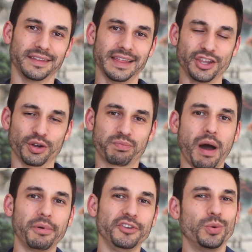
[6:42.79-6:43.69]
then you're
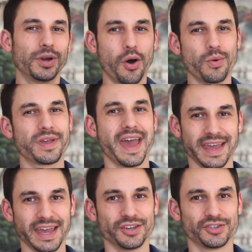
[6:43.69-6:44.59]
probably doing
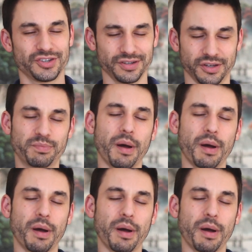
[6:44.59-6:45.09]
okay ish.